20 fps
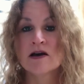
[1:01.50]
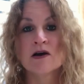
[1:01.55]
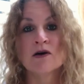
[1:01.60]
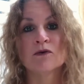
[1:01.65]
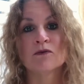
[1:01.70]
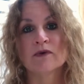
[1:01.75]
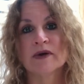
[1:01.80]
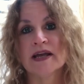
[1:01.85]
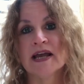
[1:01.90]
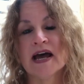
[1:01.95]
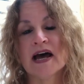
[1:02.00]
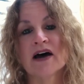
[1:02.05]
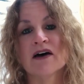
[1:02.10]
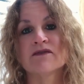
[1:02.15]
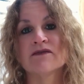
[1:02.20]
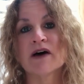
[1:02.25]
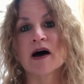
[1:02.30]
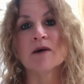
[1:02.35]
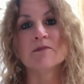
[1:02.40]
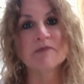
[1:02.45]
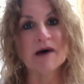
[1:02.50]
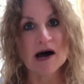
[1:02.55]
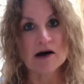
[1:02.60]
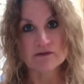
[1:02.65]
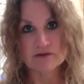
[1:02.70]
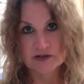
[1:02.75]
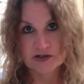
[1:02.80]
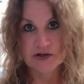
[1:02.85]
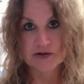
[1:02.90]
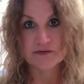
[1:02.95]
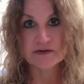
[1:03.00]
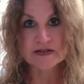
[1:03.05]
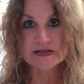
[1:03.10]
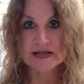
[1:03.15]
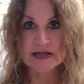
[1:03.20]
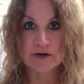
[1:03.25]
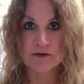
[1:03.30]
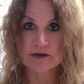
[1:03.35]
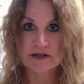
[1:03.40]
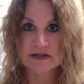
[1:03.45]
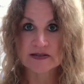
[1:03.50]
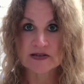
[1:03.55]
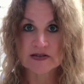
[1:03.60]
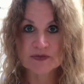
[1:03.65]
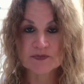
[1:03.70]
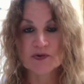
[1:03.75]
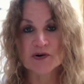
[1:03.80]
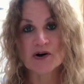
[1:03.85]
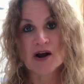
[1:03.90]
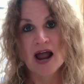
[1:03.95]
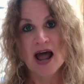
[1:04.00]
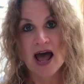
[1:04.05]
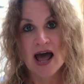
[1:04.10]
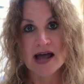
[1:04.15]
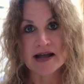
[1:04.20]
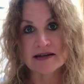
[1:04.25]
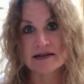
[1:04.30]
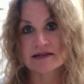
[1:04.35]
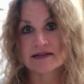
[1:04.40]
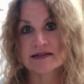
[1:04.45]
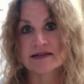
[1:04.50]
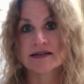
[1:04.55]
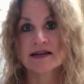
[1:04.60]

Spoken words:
We have about 2 sequences per act.